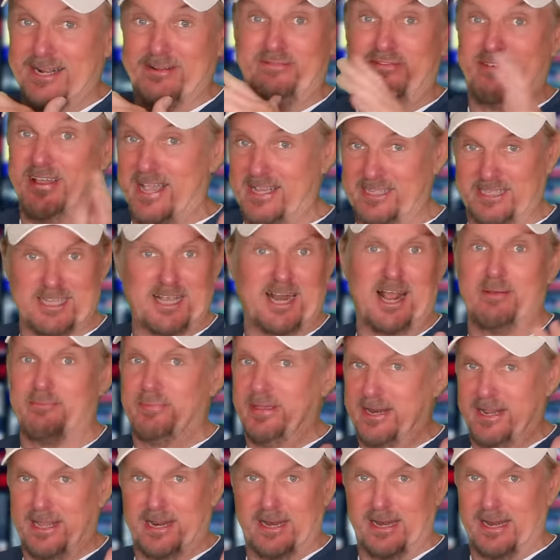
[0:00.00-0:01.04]
face it, I've
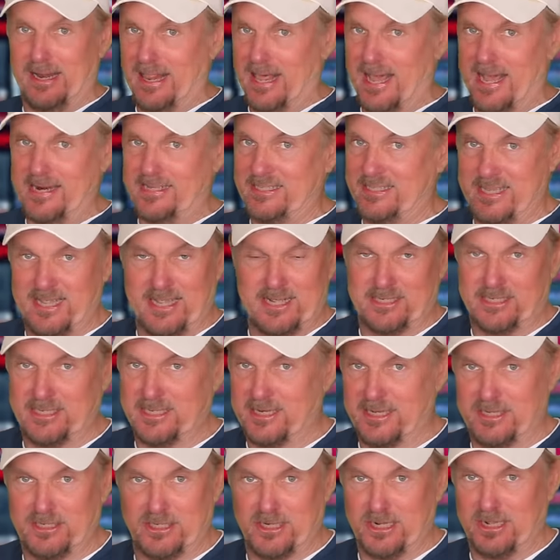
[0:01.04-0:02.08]
been in a lot of tents in
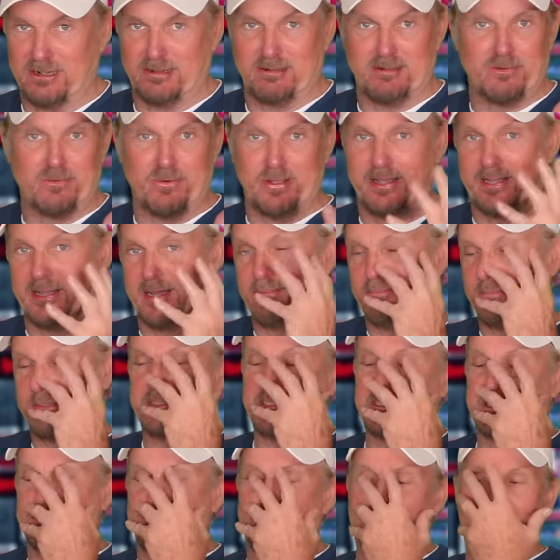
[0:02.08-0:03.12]
the jungle and wake up with
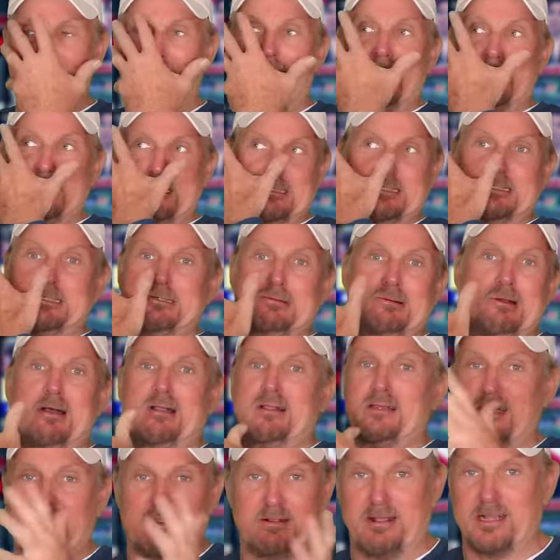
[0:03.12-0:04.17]
spiders
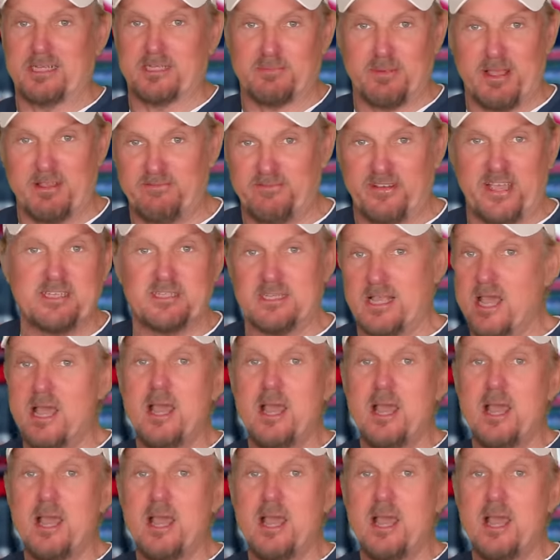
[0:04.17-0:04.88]
crawling across my face,